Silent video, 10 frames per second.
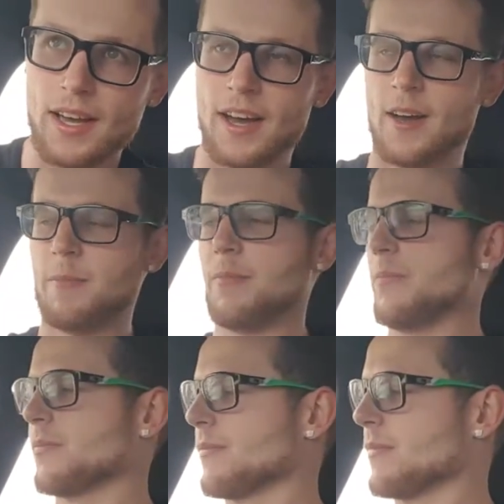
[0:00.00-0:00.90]
Um,
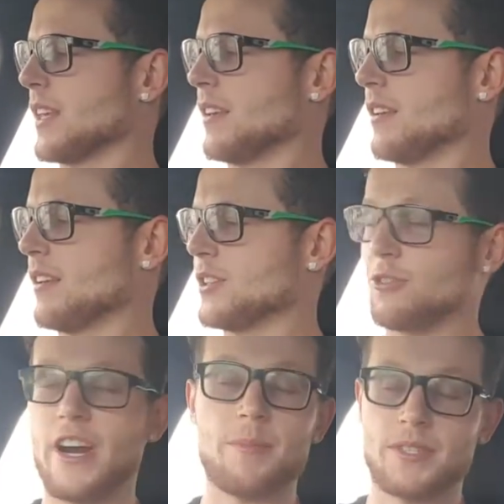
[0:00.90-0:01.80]

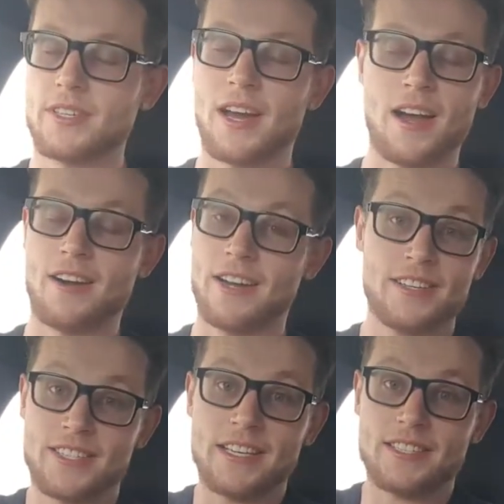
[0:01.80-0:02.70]
straps are a
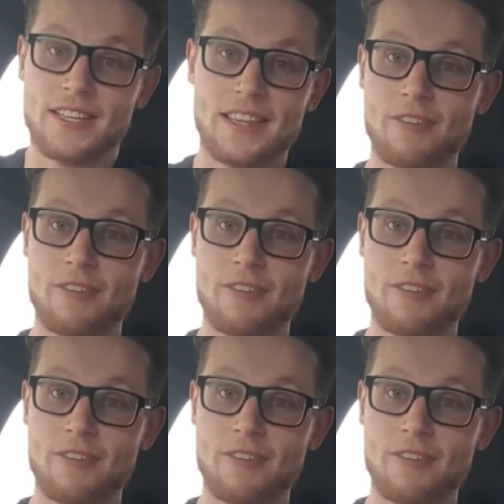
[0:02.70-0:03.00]
necessity.